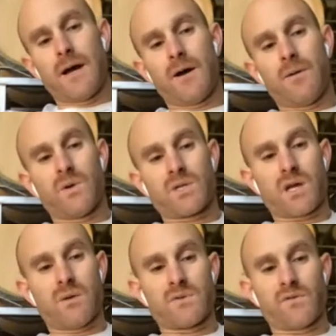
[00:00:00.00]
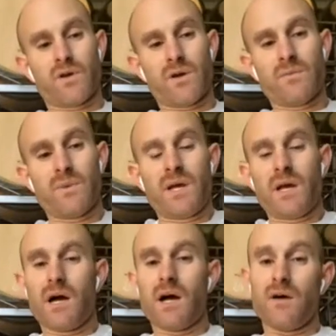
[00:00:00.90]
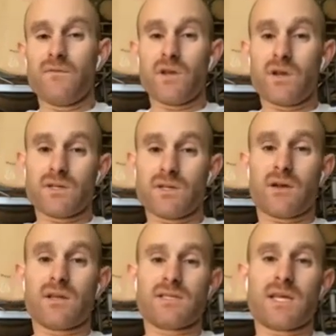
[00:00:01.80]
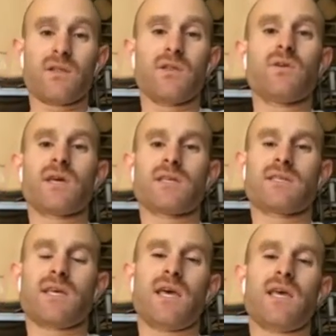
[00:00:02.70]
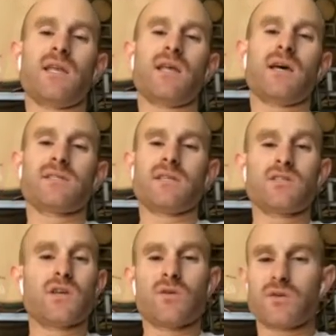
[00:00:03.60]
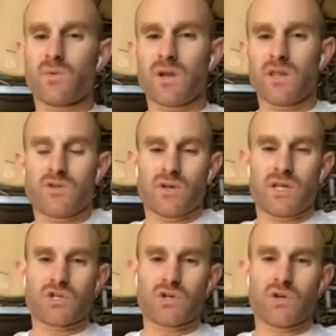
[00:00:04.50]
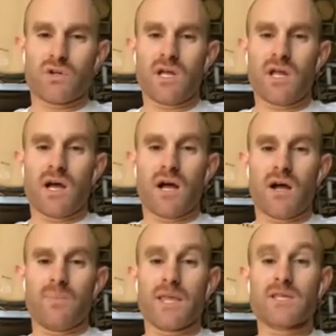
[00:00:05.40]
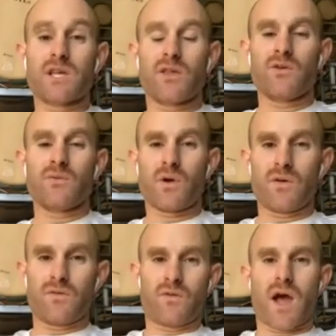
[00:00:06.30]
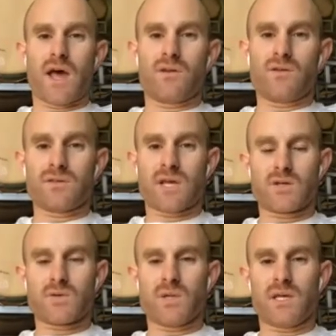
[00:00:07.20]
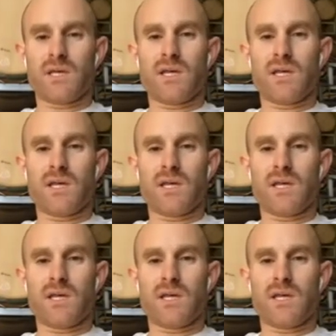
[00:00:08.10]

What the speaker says: which comes from a vineyard down in San Lucas. And Cinsault is one of the traditional Southern Rhone varietals, actually,